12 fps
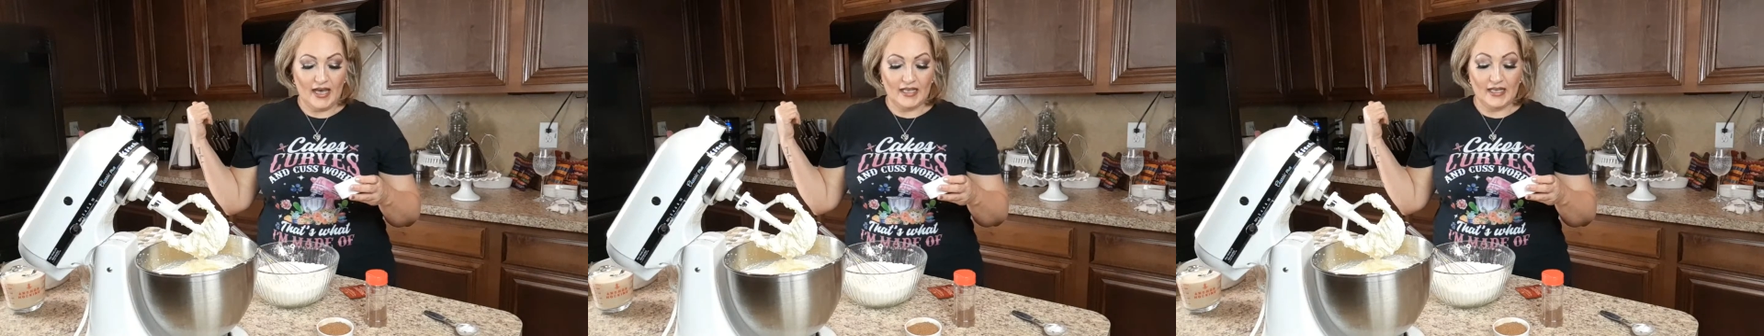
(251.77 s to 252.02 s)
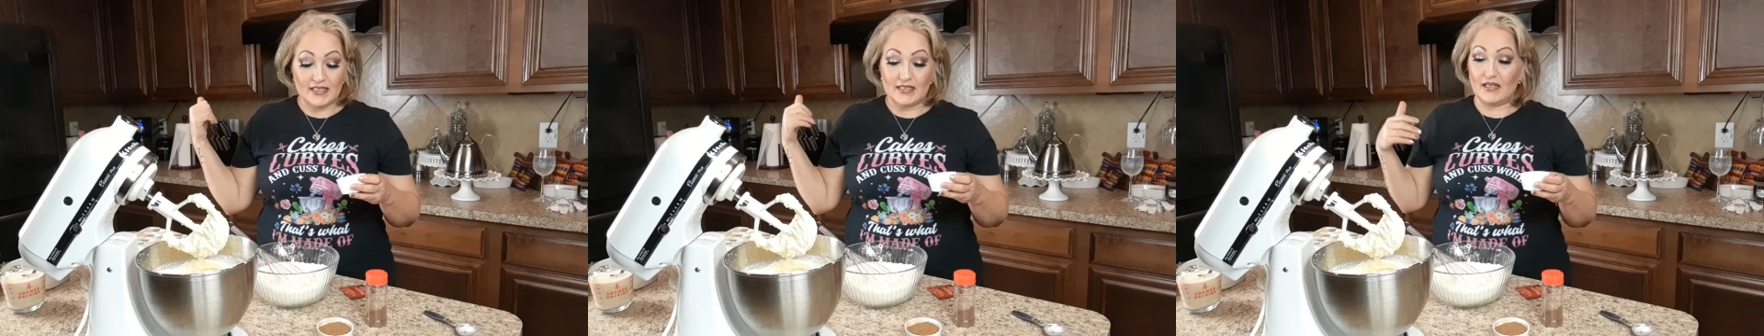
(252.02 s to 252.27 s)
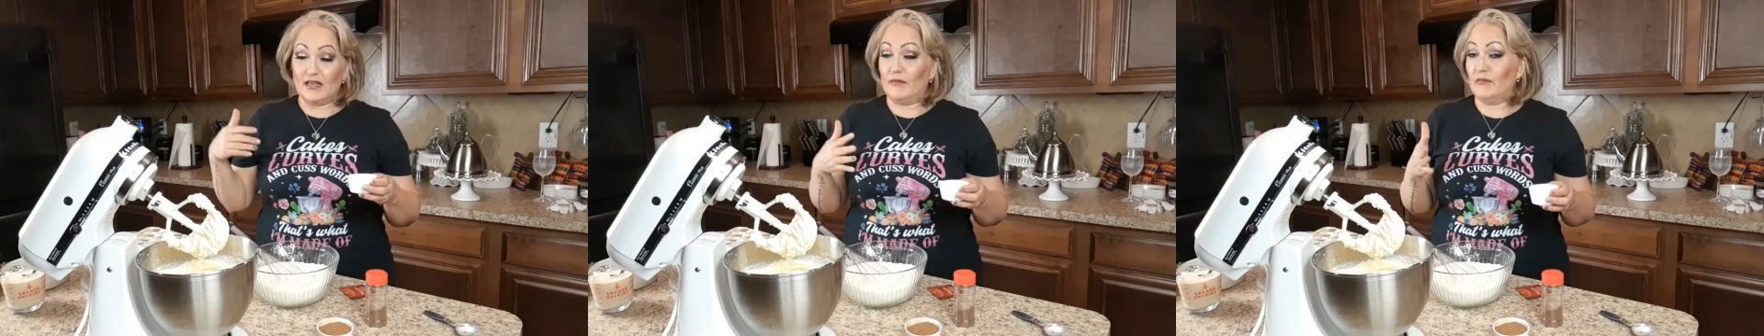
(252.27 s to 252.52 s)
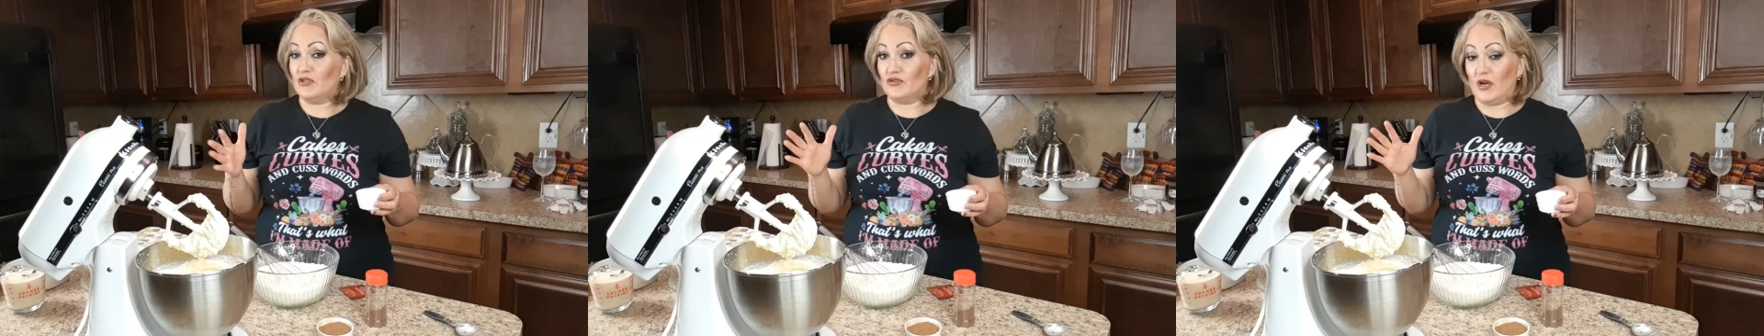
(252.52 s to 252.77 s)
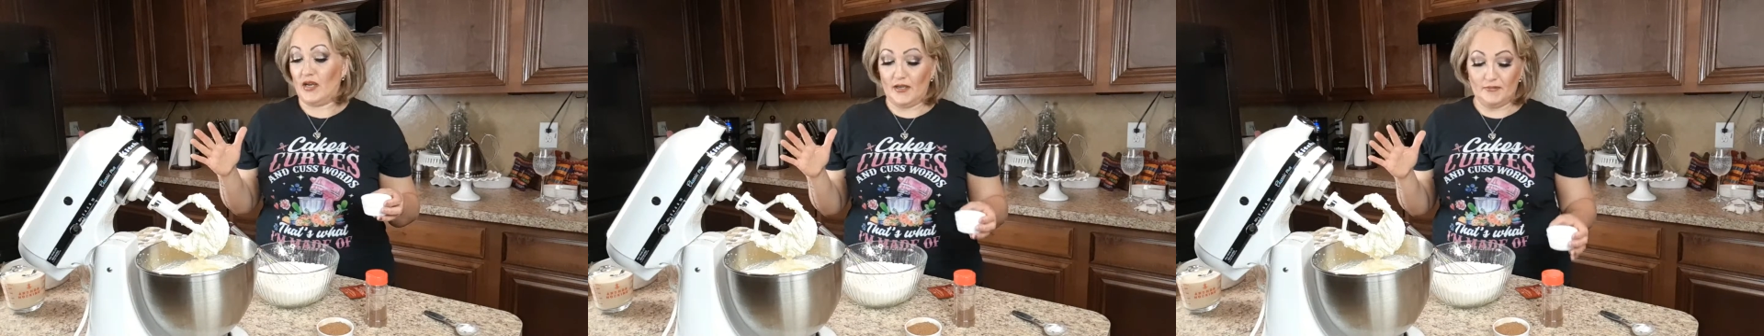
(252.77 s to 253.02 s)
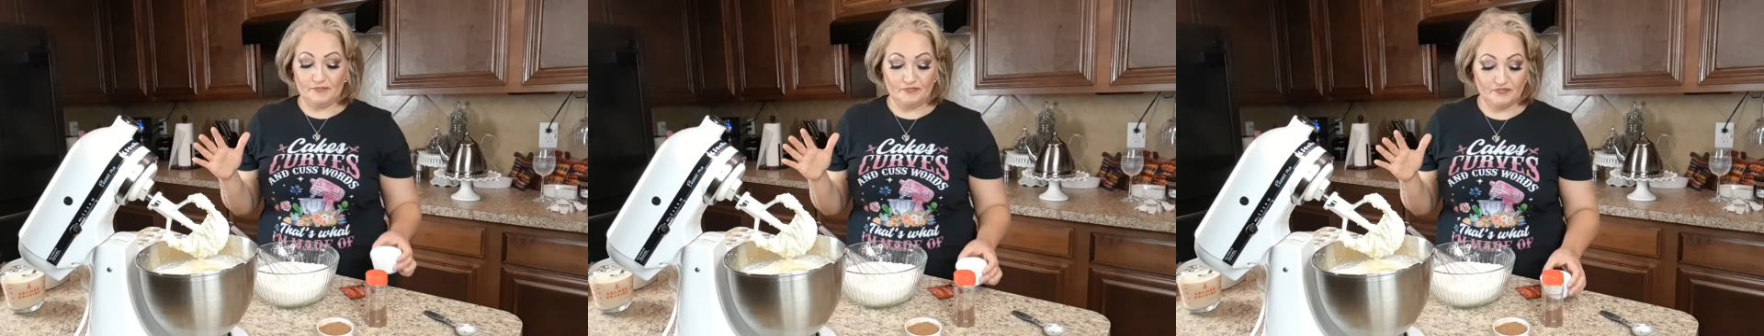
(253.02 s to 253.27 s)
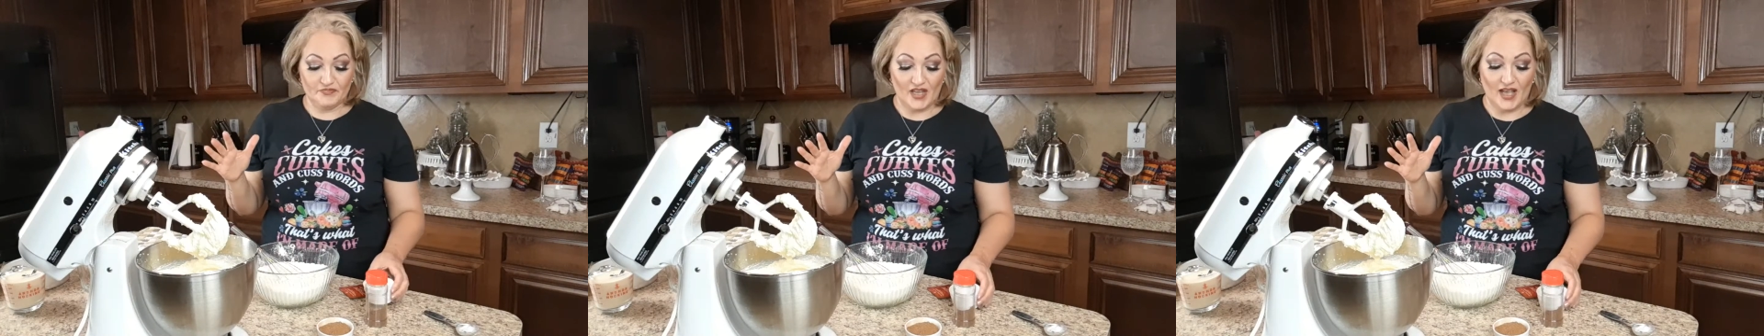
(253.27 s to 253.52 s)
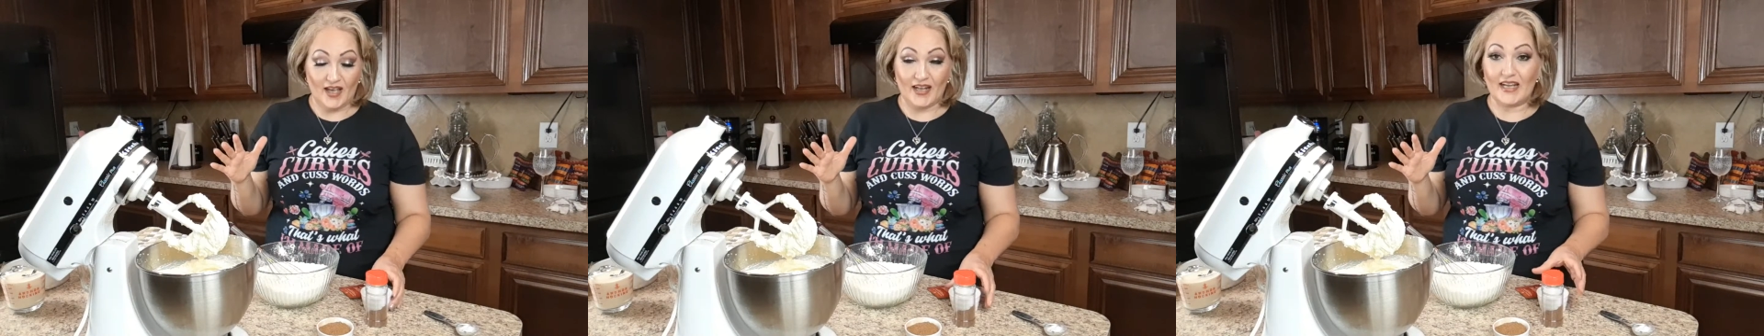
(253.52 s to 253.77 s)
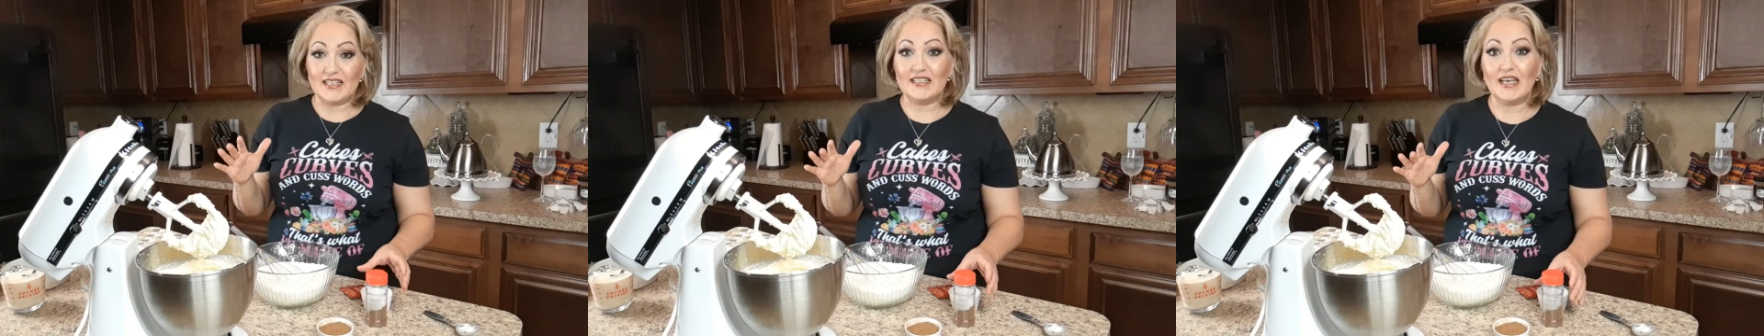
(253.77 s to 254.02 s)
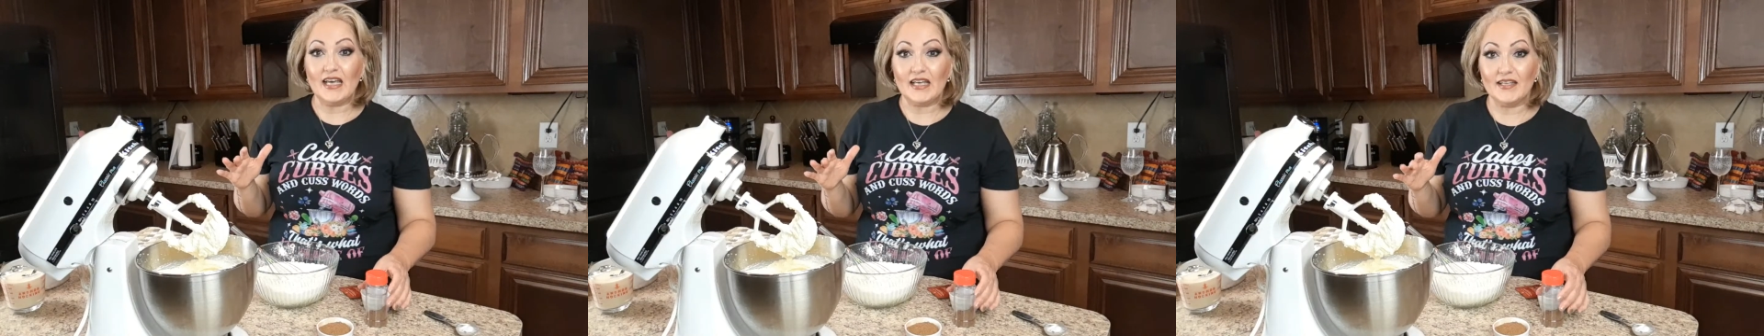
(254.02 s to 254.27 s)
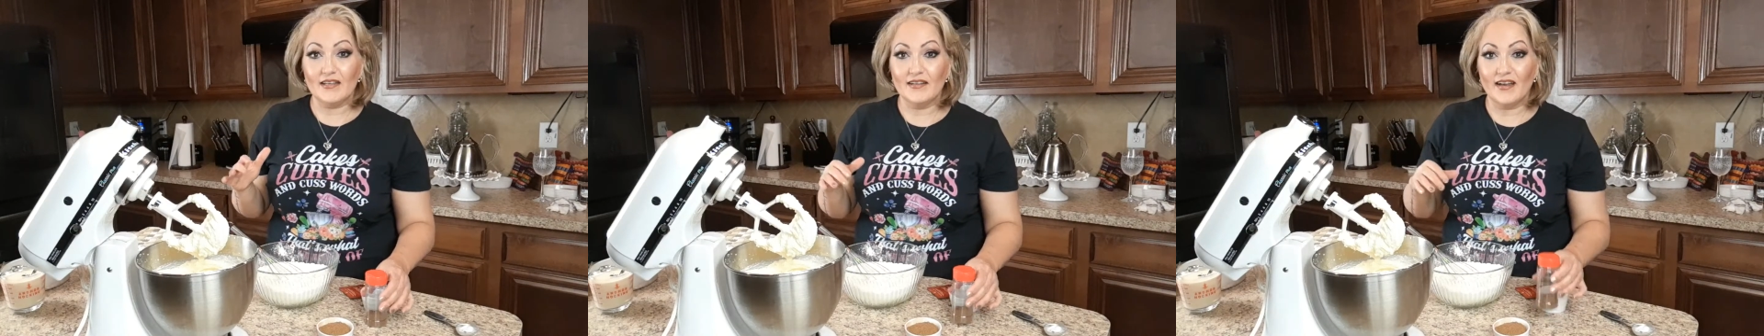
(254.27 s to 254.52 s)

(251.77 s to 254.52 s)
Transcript: And I said, I'm gonna try it. And I did.